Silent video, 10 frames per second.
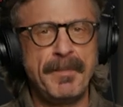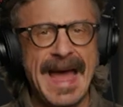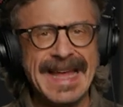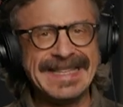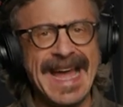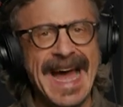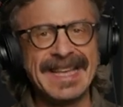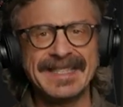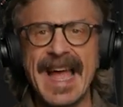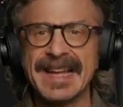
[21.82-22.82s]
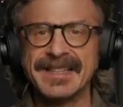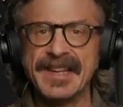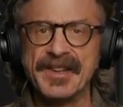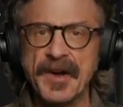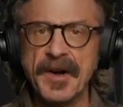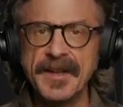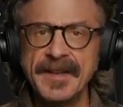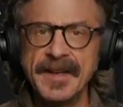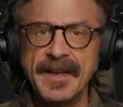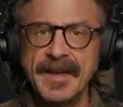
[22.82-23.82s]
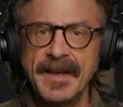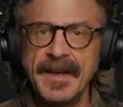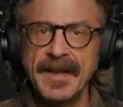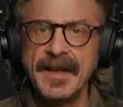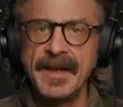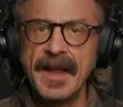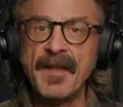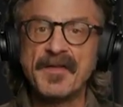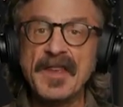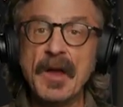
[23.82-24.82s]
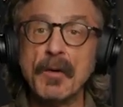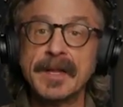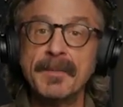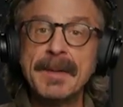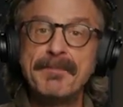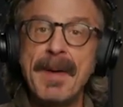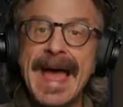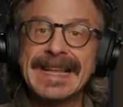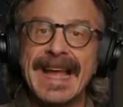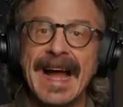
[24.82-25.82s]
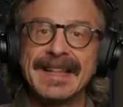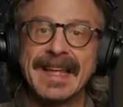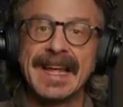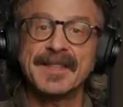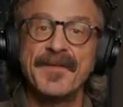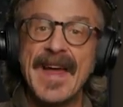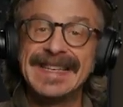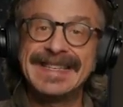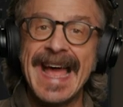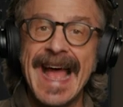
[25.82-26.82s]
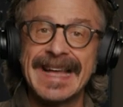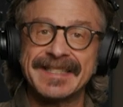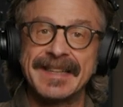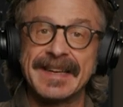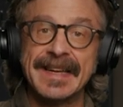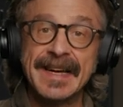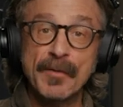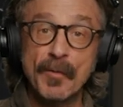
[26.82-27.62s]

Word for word: Bad guys acting good? It's the ultimate bad guy thing. It's fantastic.